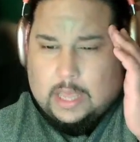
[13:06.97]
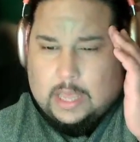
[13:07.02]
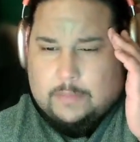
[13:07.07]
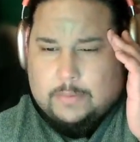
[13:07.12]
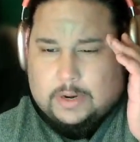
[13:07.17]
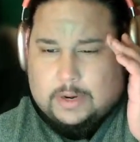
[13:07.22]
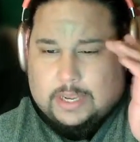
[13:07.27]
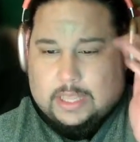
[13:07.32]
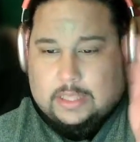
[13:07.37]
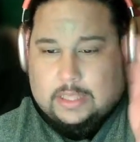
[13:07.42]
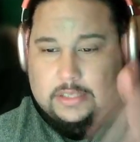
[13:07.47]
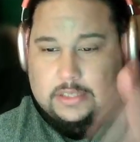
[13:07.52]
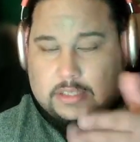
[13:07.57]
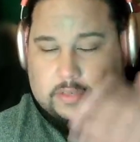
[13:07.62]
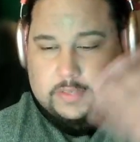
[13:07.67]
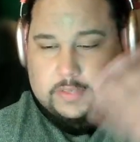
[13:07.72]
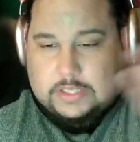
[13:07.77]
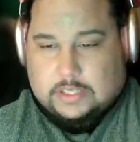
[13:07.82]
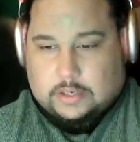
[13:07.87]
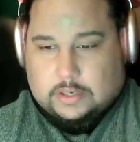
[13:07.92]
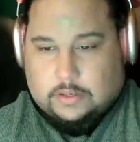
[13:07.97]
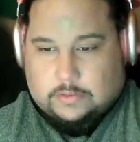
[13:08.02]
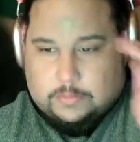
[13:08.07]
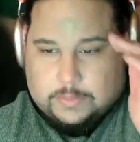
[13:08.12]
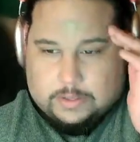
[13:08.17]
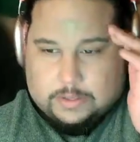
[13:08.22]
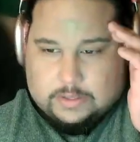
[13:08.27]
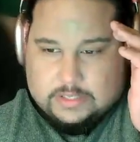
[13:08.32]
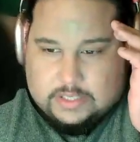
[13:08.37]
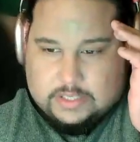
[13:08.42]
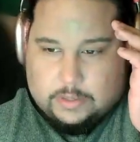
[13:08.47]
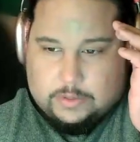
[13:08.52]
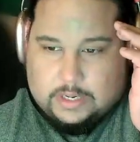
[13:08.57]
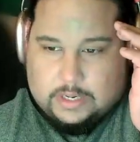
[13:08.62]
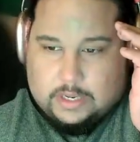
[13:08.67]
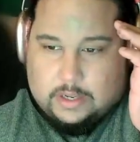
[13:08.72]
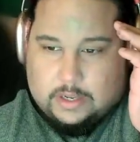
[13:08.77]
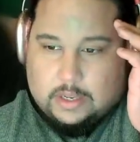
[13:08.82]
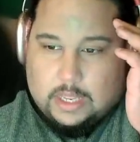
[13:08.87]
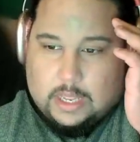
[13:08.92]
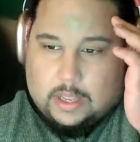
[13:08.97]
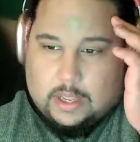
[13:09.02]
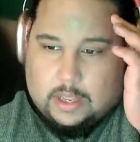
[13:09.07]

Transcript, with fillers: Mark Kelly is obviously senator from Arizona,